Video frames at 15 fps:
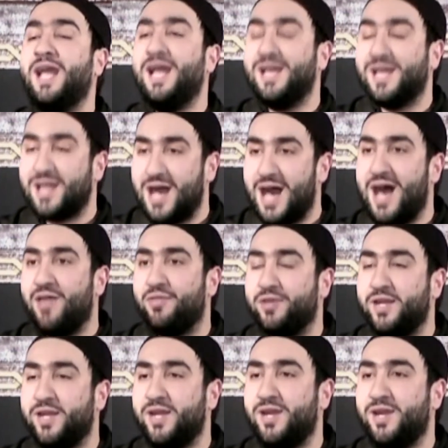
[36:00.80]

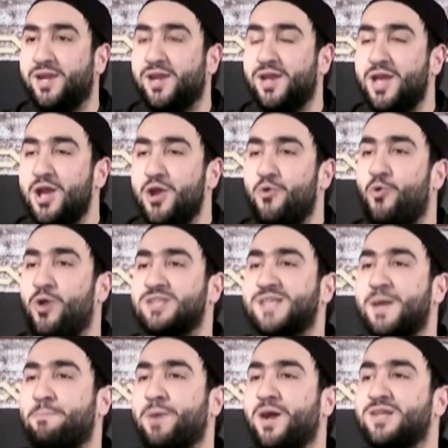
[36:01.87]
al-Qadi was
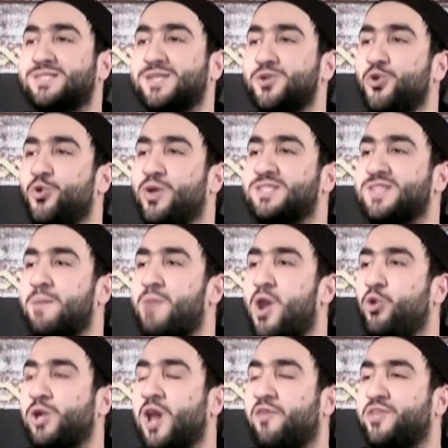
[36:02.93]
a person who was a
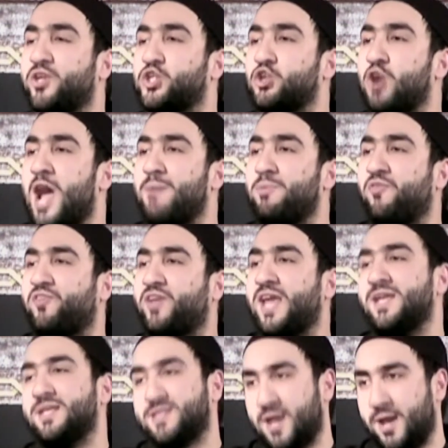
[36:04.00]
Mawla of the tribe of
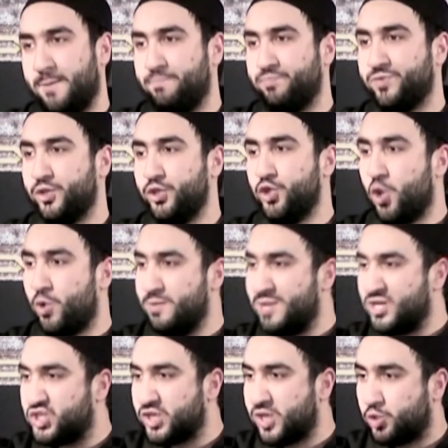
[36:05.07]
Kinda. You know, in
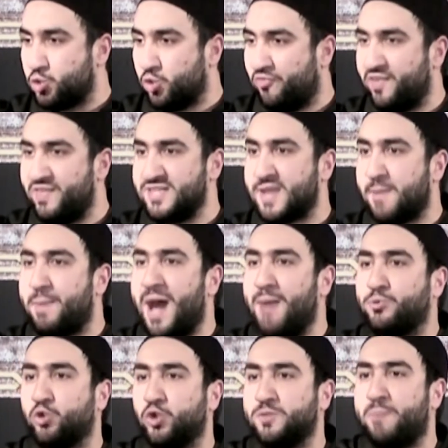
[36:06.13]
Masjid al-Kufa there's a
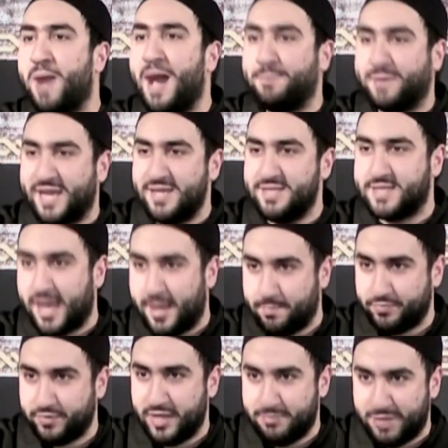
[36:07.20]
Bab called Bab
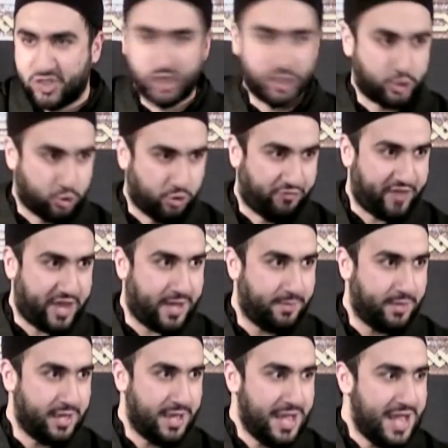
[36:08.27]
Kinda in Masjid al-Kufa.
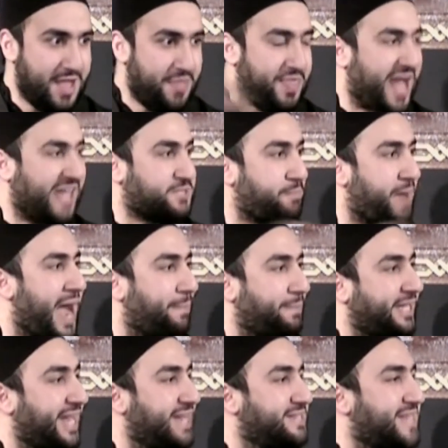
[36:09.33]
That
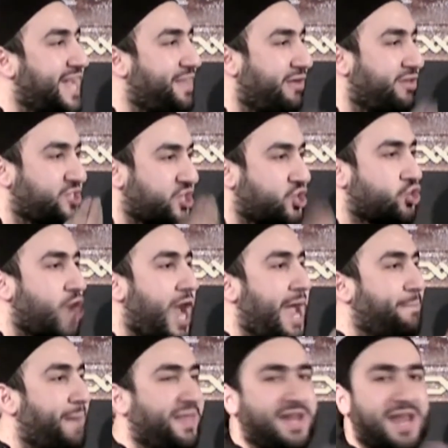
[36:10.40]
Bab Kinda, there is a
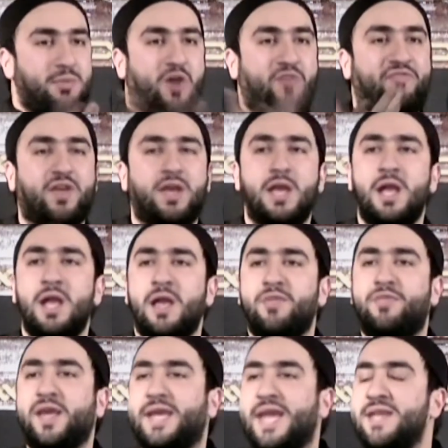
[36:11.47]
tribe by the name of
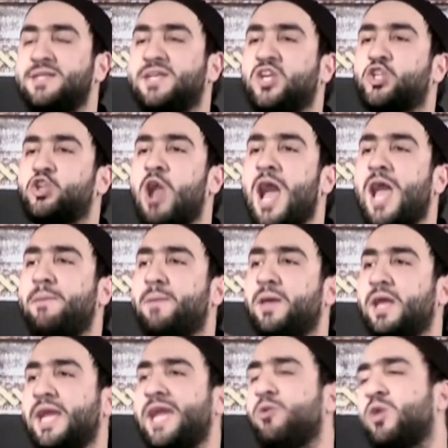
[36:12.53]
the Kindi tribe.
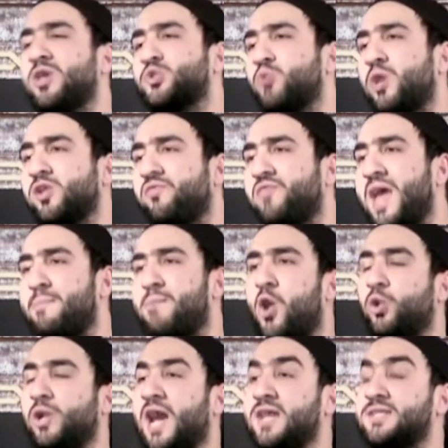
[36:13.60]
He was one of their
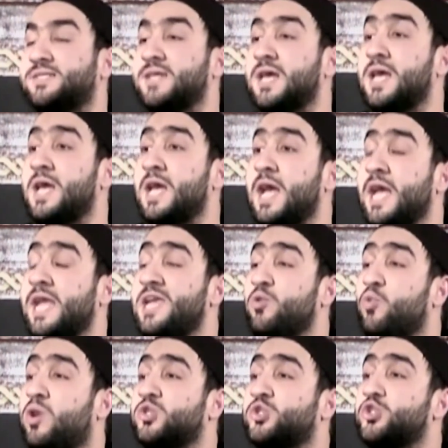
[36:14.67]
Mawlas. He
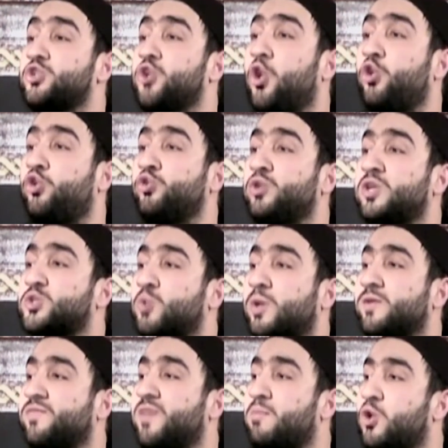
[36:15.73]
was known as
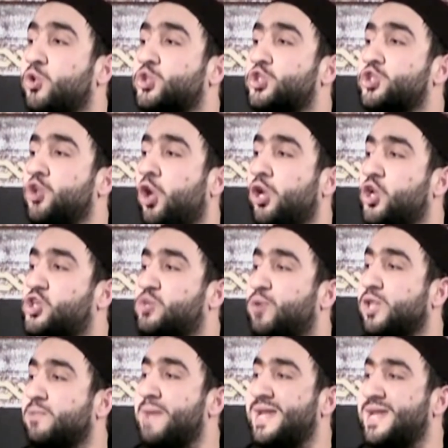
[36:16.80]
one of the most
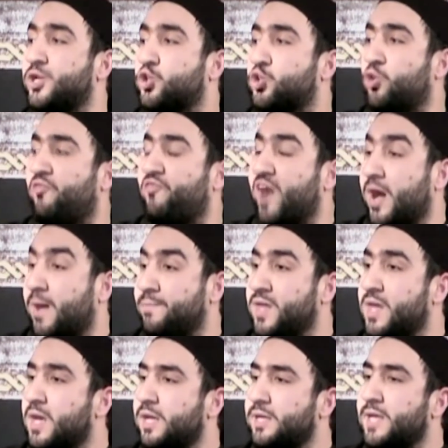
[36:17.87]
knowledgeable men in Kufa.
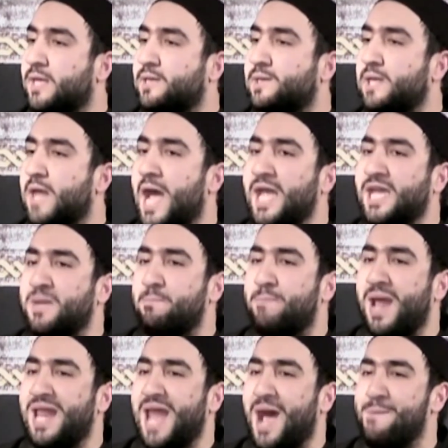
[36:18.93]
Yet like
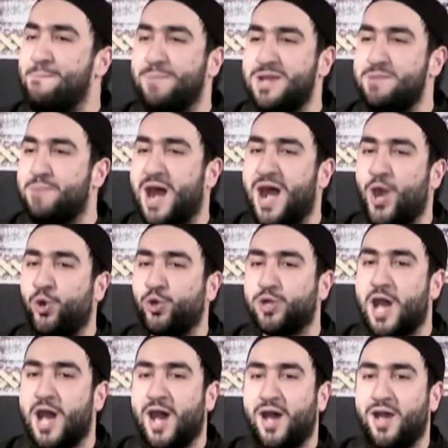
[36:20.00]
Bal'am bin
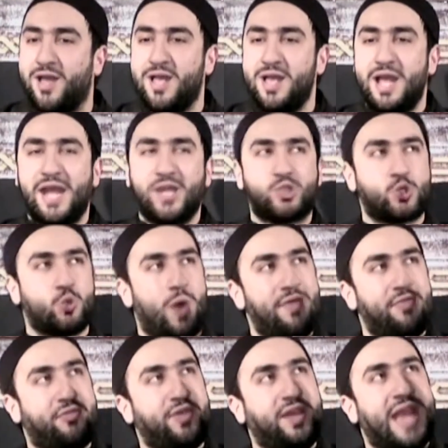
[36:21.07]
Ba'ura, it's
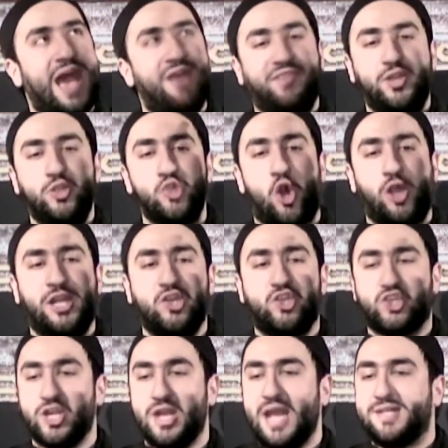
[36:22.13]
one thing having
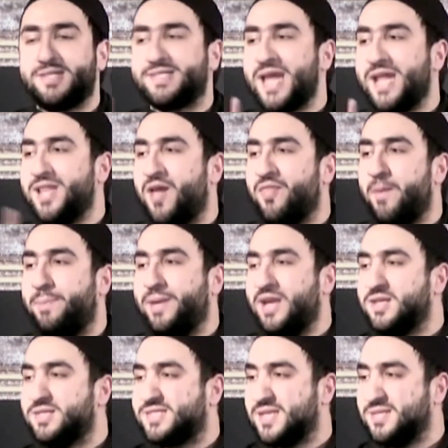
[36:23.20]
knowledge, it's another
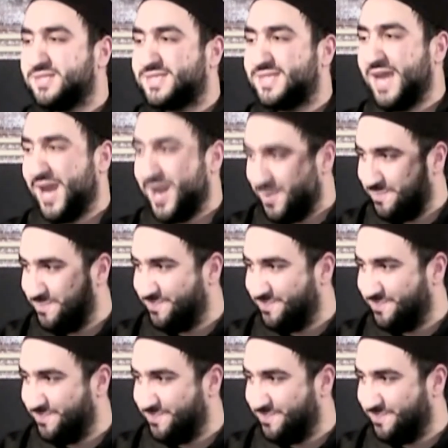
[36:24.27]
being sincere.